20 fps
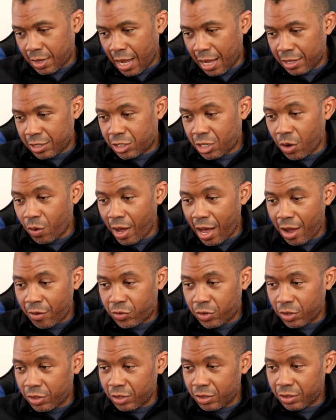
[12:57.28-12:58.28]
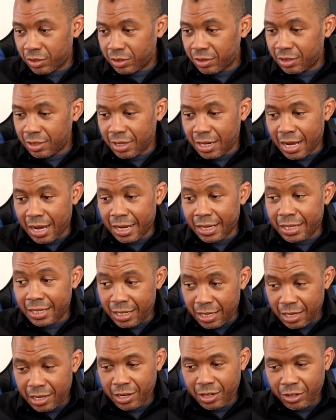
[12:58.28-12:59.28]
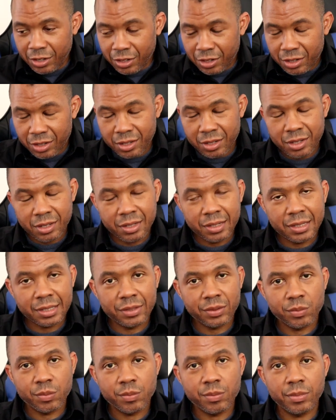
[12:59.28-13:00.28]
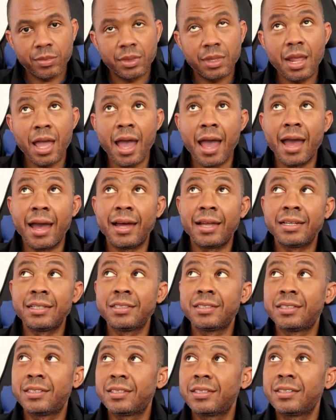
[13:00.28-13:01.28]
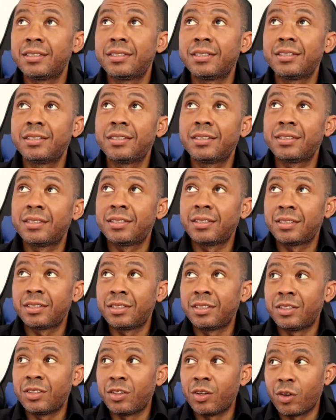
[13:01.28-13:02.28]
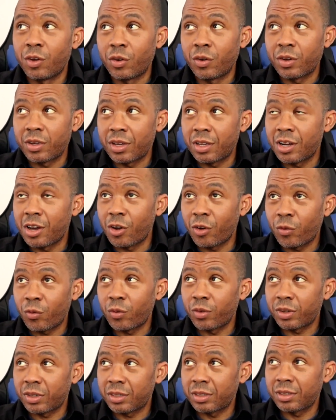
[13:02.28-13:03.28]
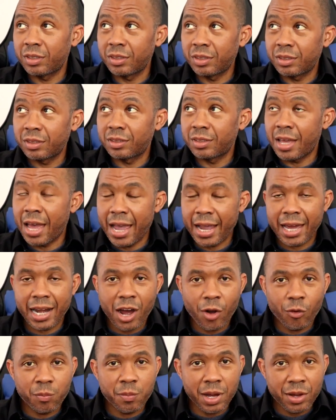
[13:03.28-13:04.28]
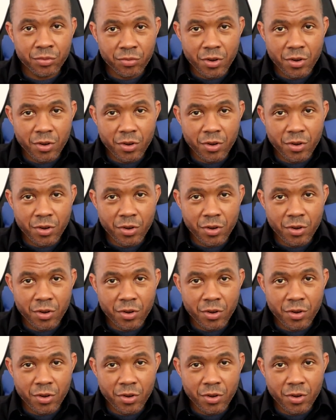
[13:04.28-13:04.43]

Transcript: And so after a year and, you know, hanging out with my